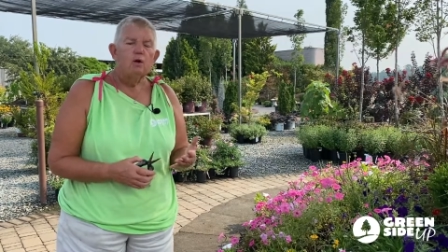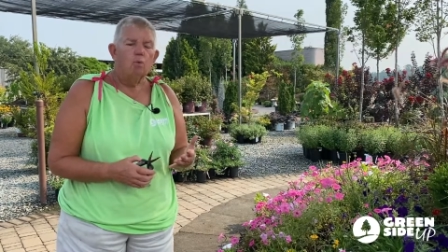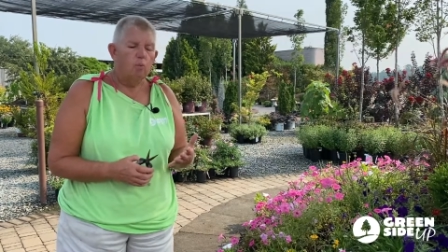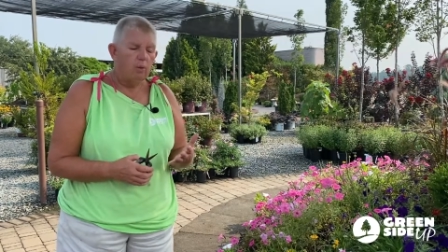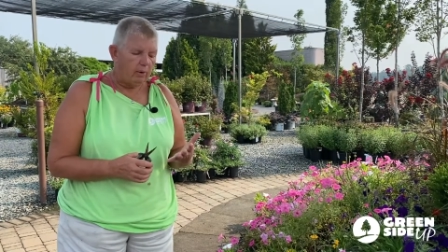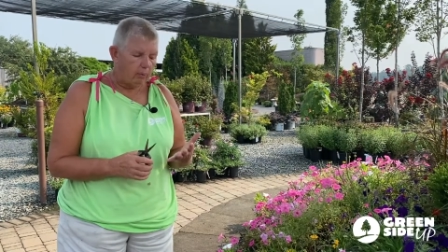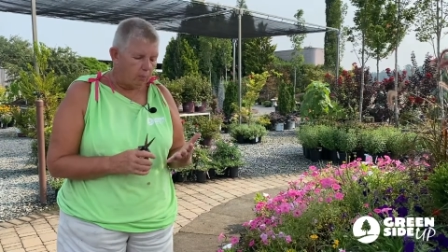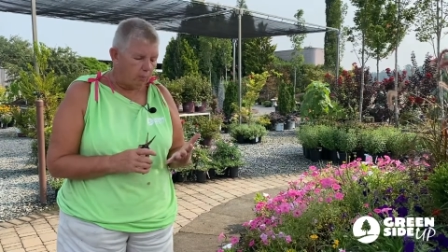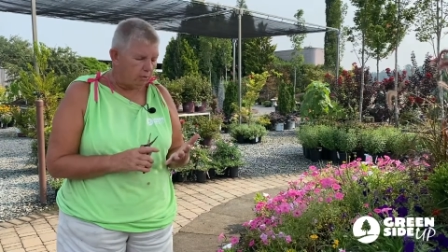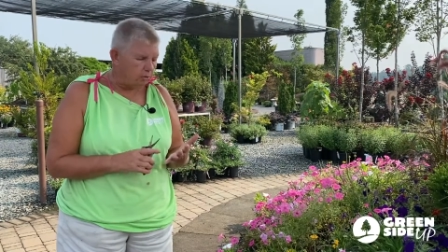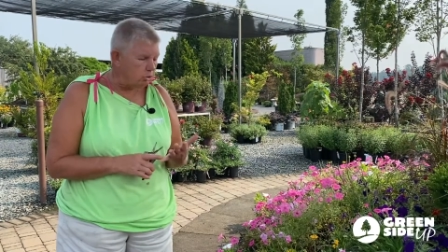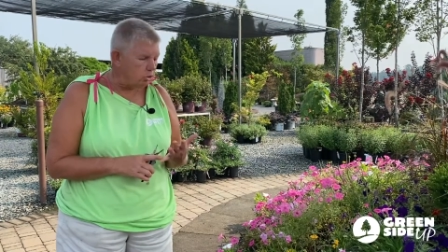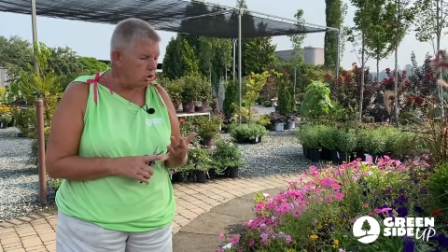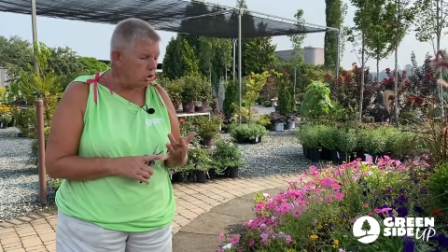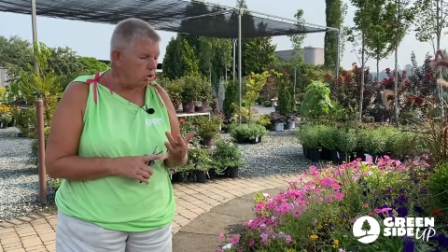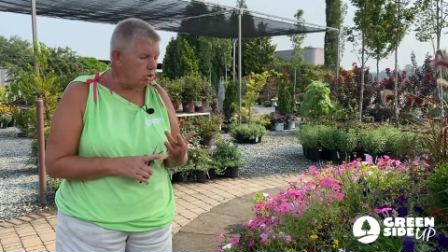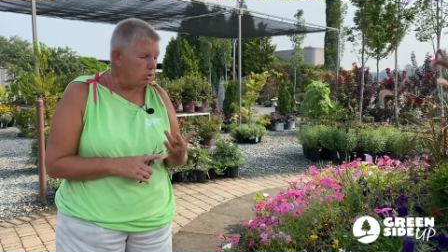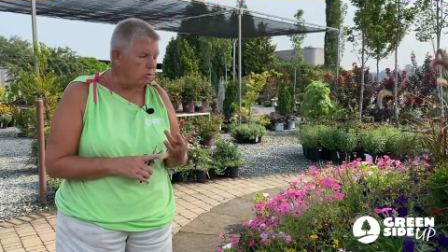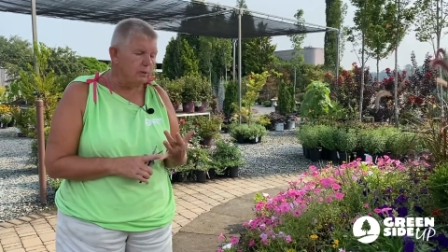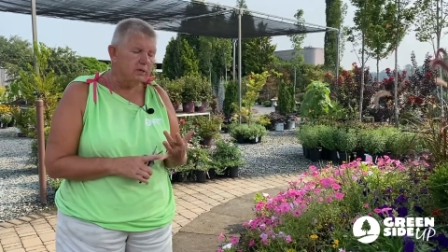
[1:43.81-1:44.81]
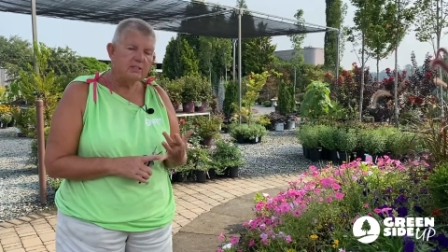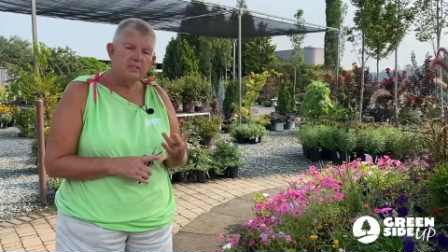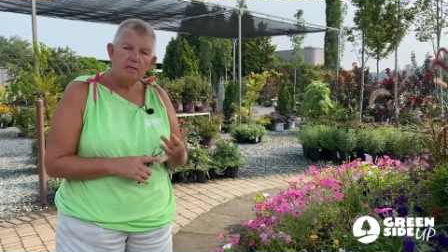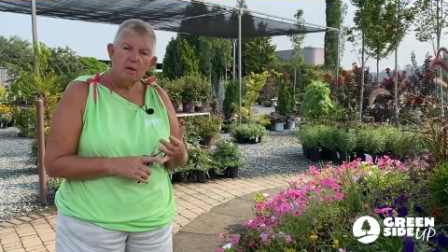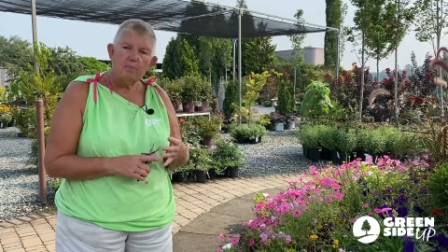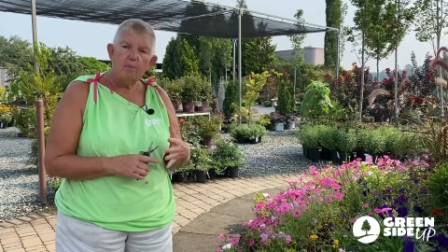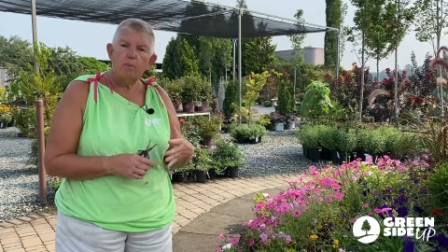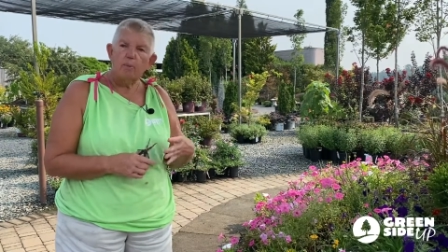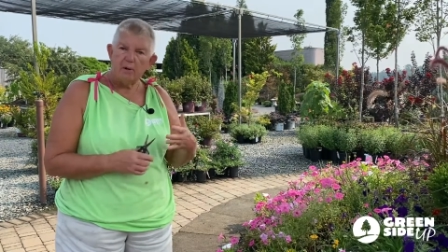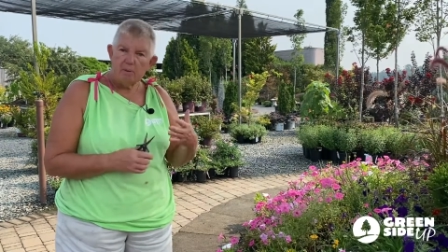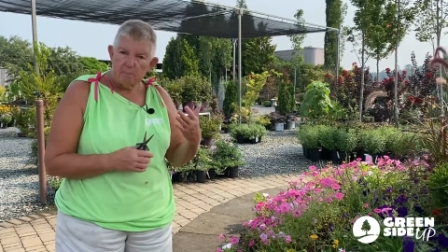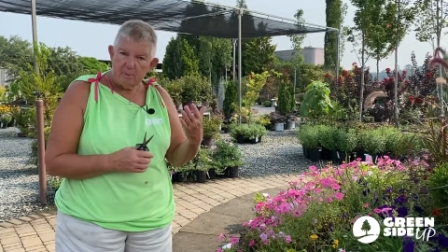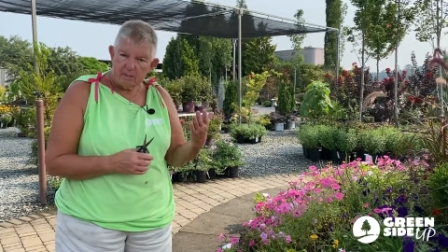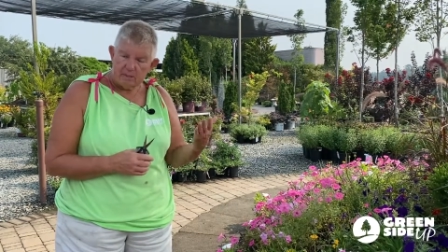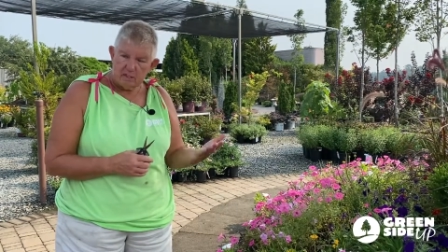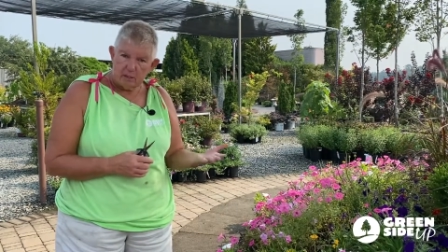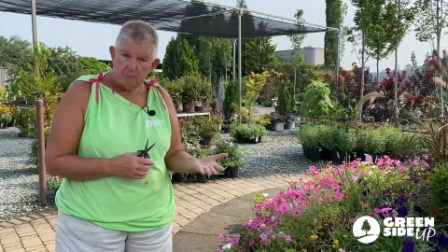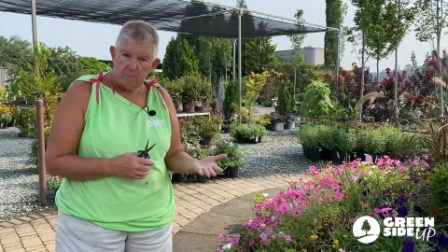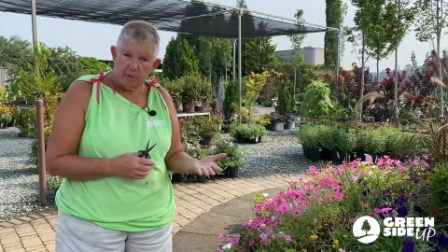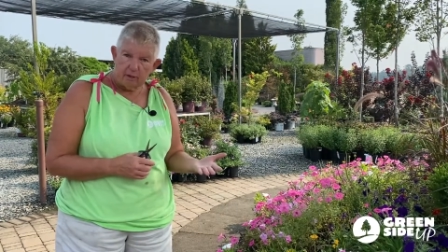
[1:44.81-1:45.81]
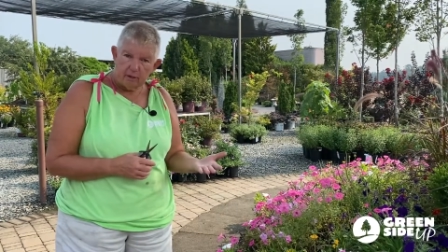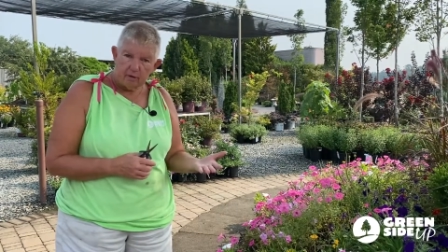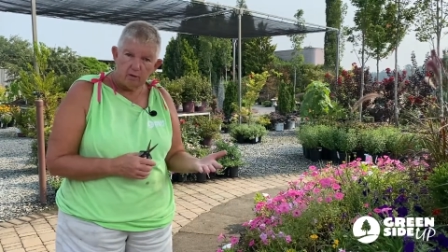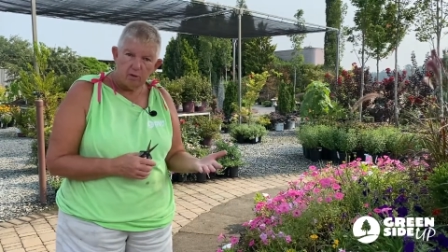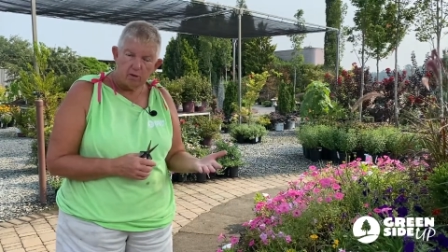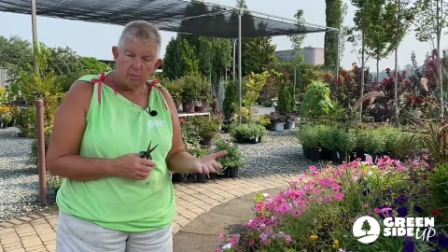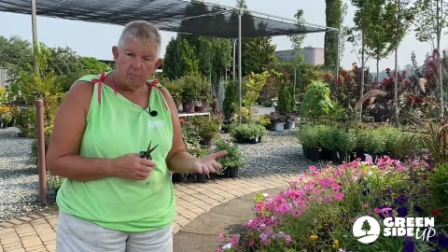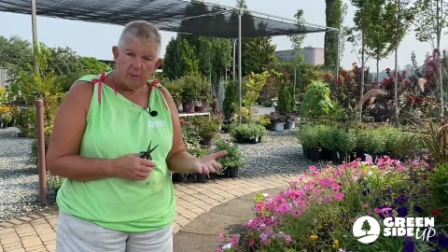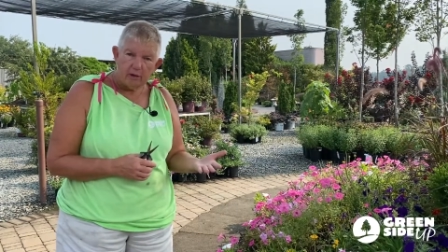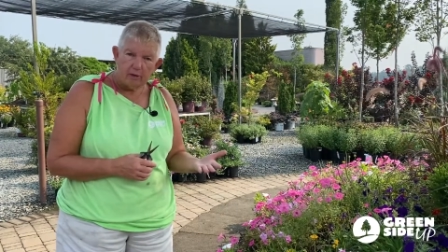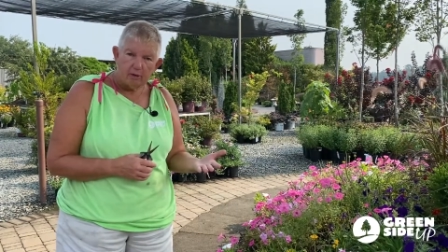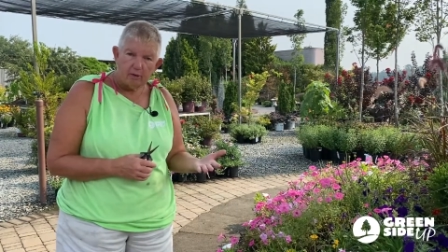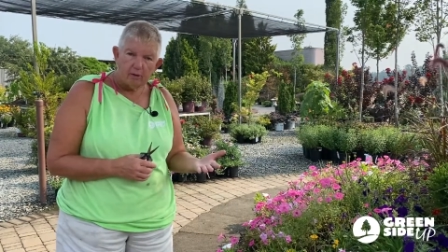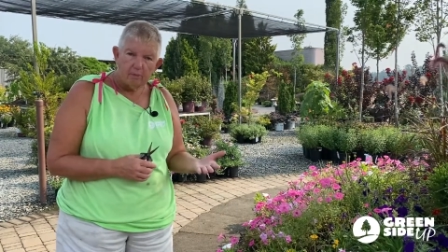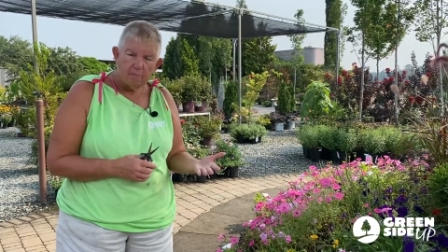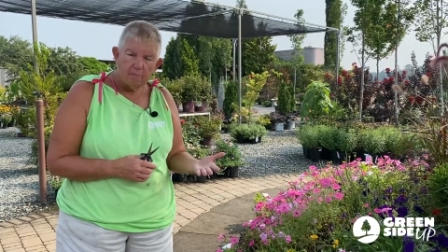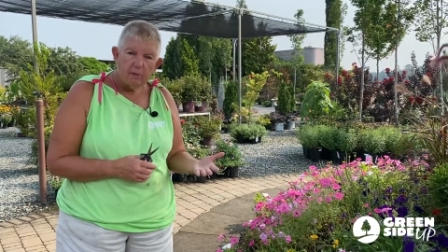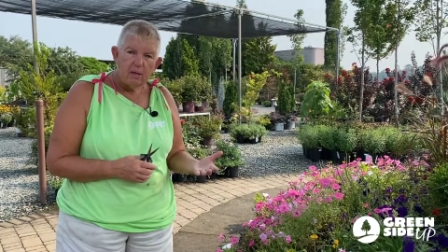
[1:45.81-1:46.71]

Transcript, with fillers: What it will do is number one, it makes the plant look better,